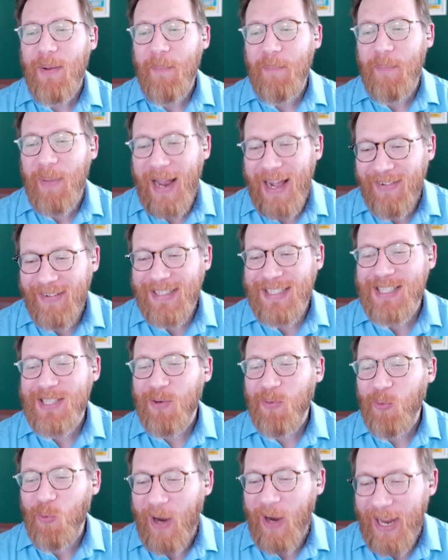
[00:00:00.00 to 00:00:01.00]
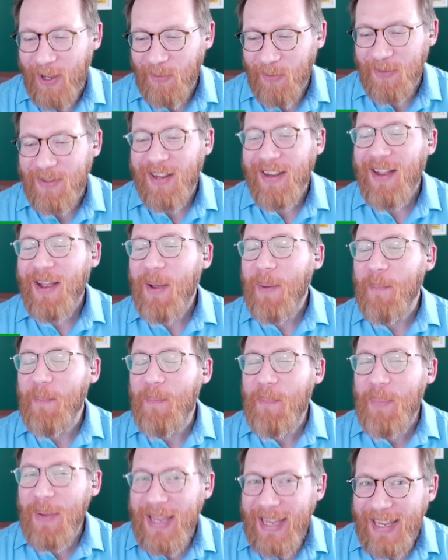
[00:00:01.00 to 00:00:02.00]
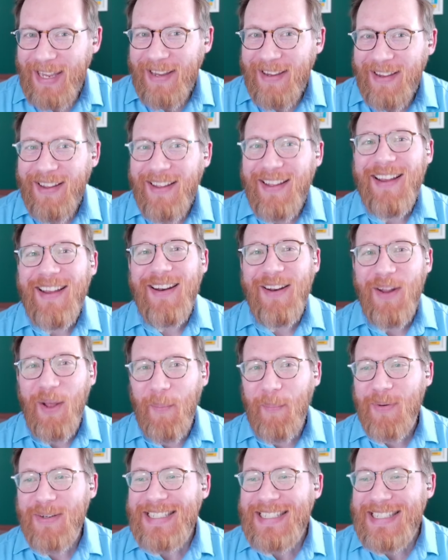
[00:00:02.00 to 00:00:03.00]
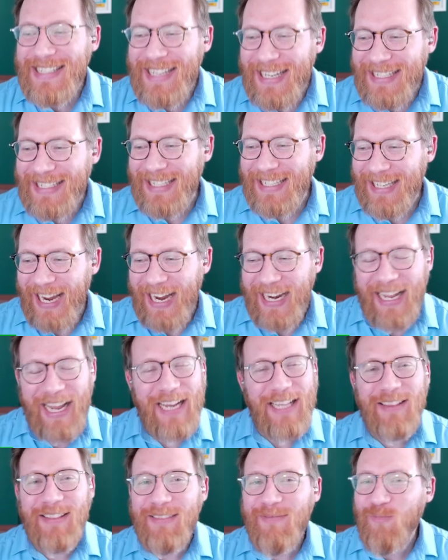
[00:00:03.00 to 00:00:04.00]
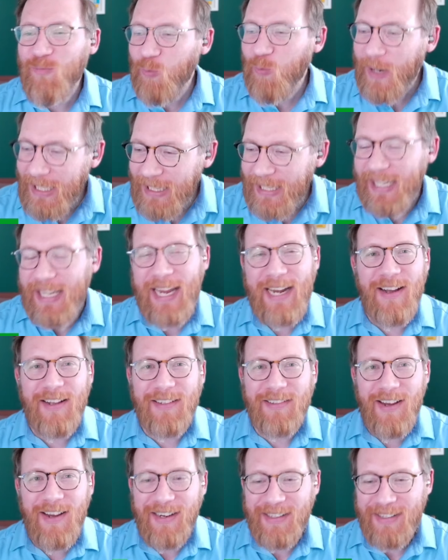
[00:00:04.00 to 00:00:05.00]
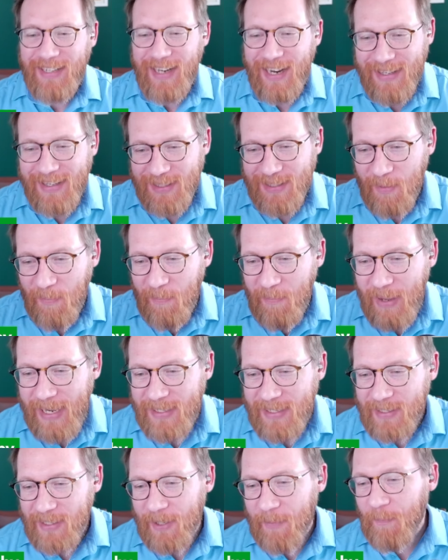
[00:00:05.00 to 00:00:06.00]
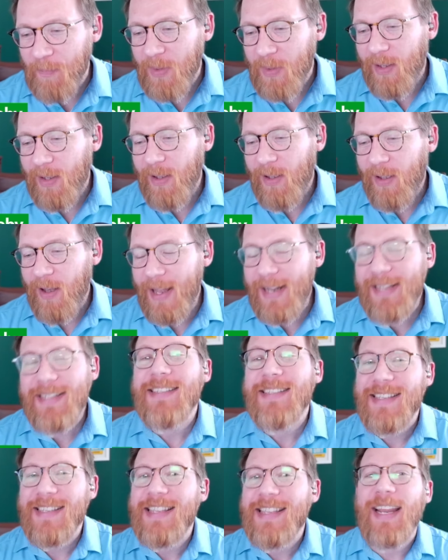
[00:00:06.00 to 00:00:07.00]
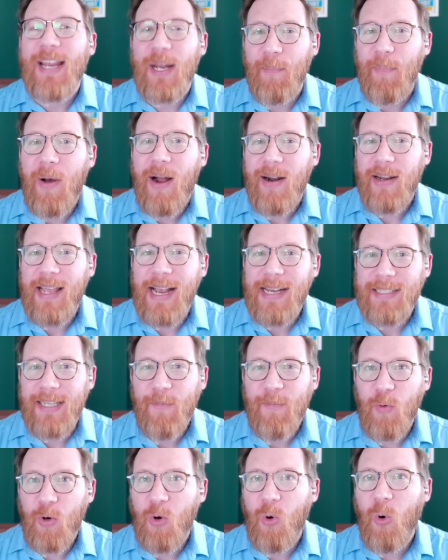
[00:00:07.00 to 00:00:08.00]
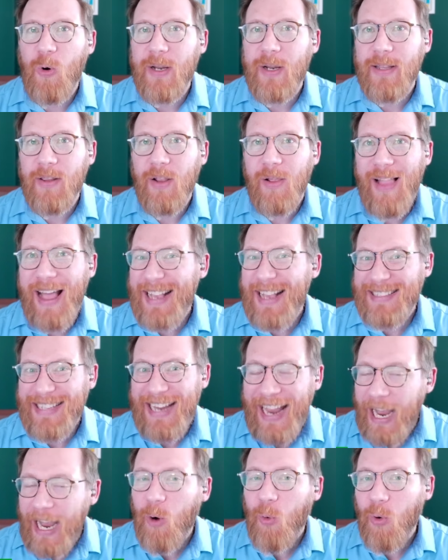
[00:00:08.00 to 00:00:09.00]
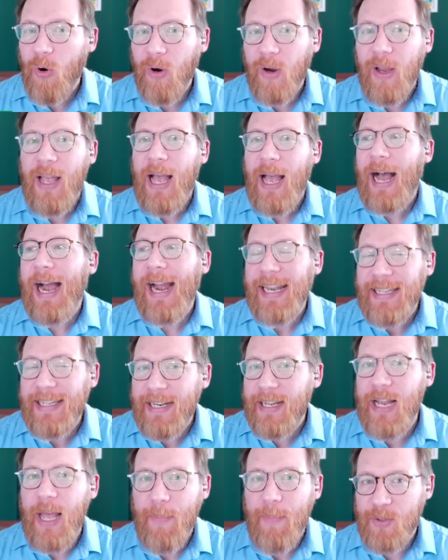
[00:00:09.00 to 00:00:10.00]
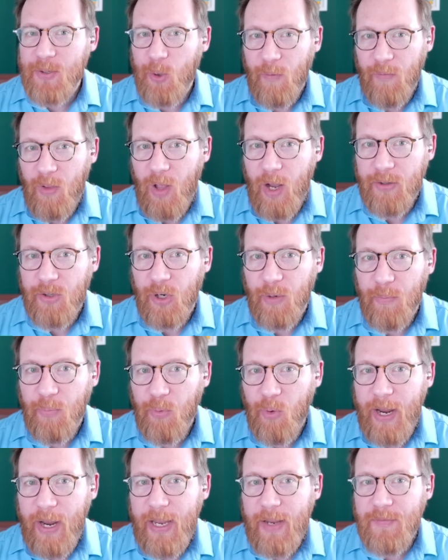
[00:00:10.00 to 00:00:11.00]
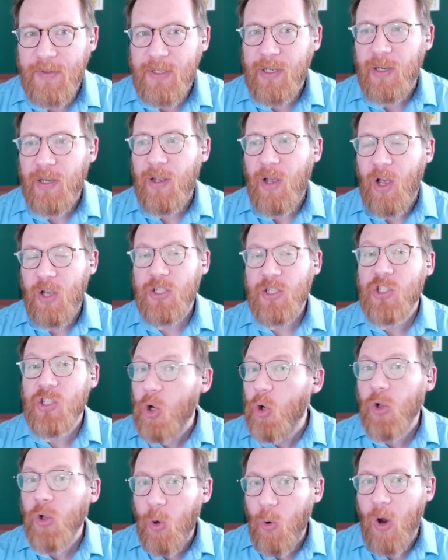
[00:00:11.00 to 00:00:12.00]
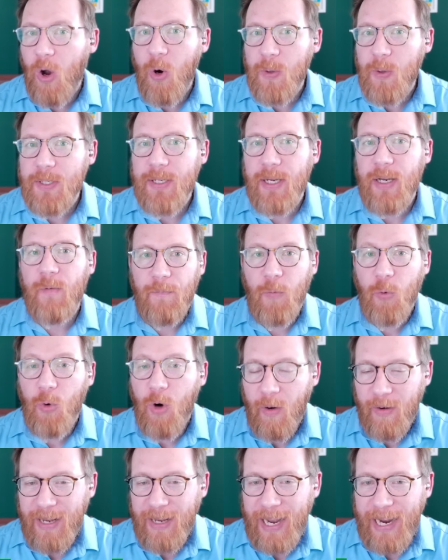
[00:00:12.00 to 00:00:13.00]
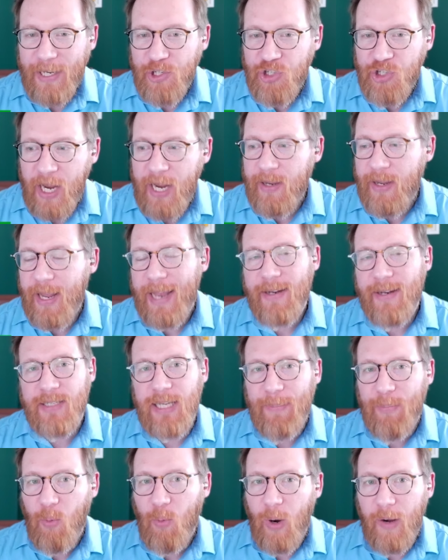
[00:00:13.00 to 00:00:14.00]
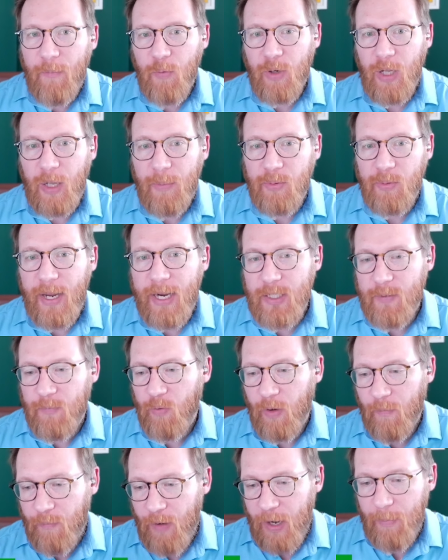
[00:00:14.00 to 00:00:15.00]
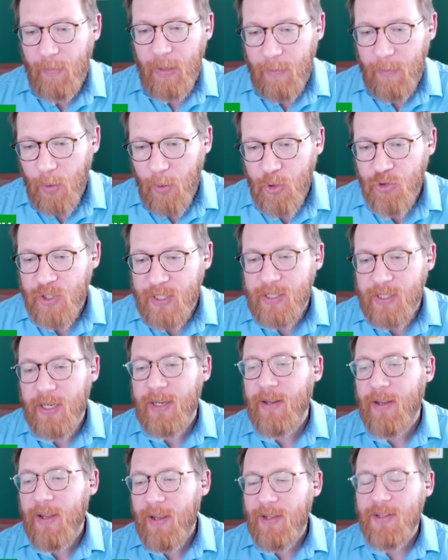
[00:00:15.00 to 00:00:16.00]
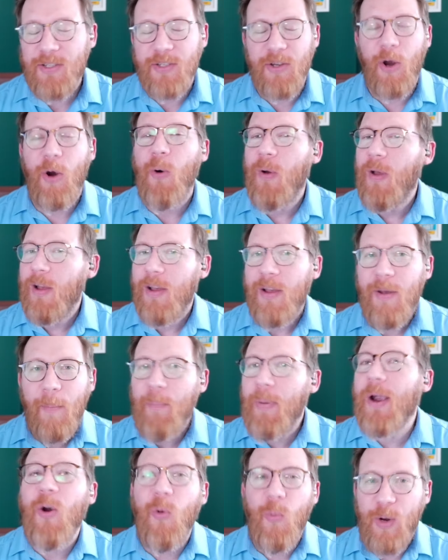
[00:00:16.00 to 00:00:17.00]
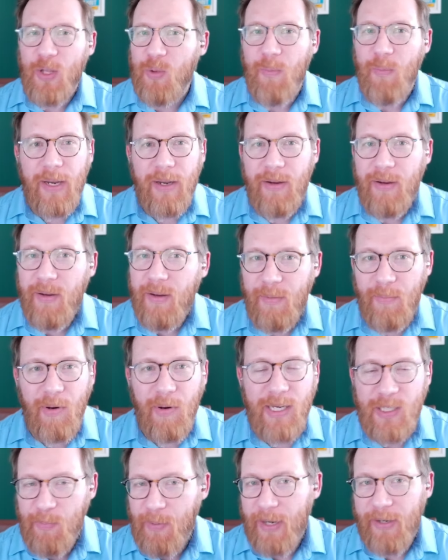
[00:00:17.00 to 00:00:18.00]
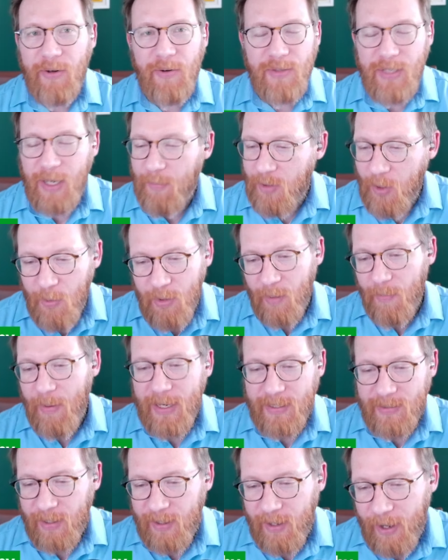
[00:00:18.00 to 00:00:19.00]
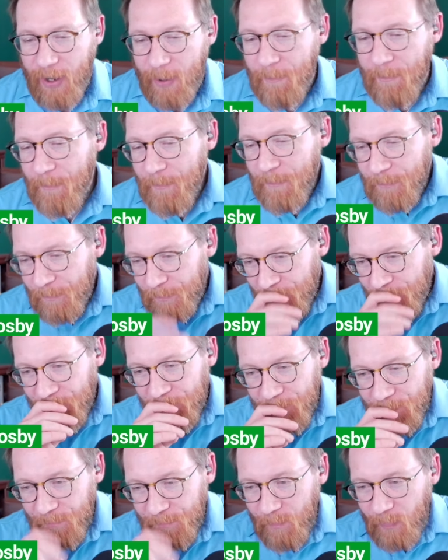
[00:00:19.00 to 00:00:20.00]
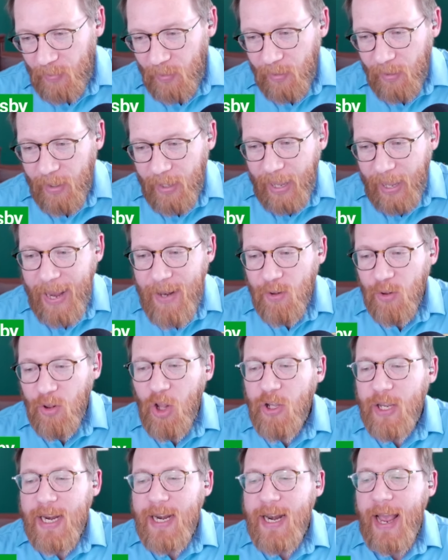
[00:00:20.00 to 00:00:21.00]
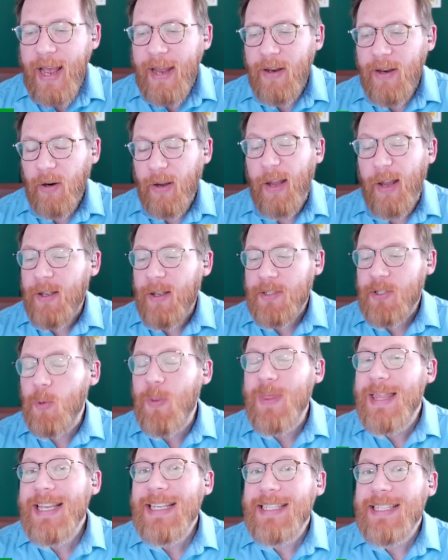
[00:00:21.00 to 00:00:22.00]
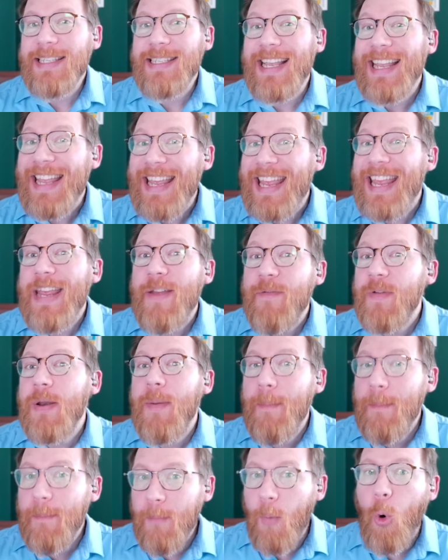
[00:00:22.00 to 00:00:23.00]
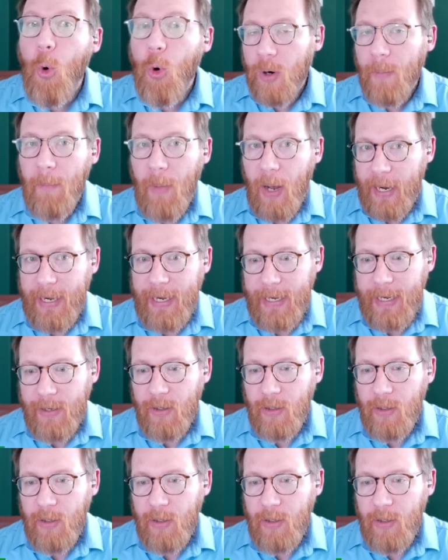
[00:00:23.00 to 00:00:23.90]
balance round B, number 68. I really cannot talk today. This is amazing. This is the second podcast I've recorded in the last hour. I did an episode of Locked On Braves, solo hosting for our guy Jake, had to step away for a couple days for a family emergency. So bear with me, prospectors. I'm doing the best I can. And looking at, okay, so this is even more money